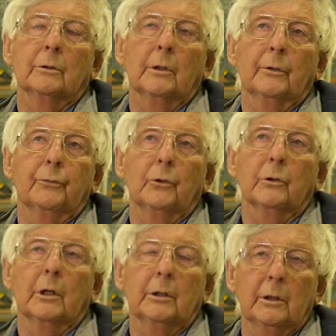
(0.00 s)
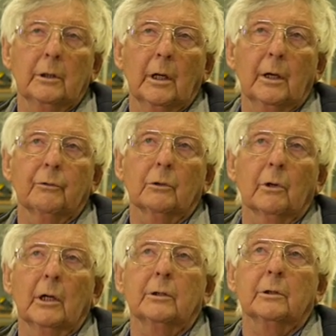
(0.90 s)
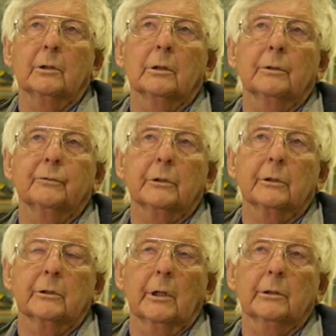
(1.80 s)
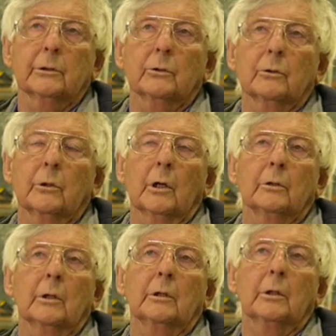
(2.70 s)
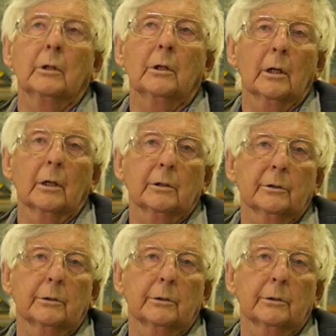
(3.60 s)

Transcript: therefore they didn't have a great deal of success, although they did get a